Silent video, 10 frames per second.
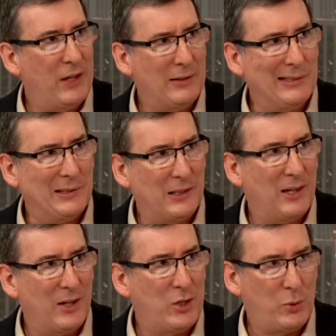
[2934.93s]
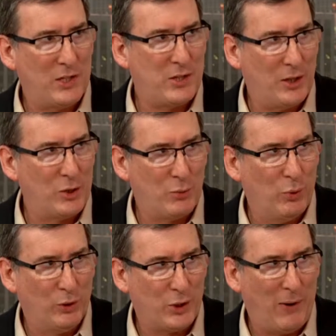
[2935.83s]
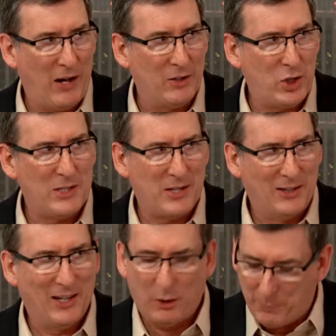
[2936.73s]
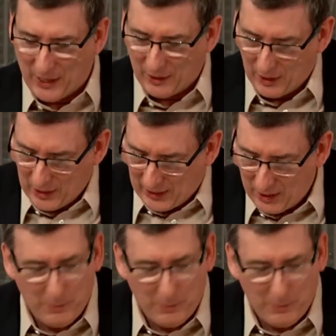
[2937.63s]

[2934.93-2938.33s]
oh, I'm going to twist those rules around just a little bit here.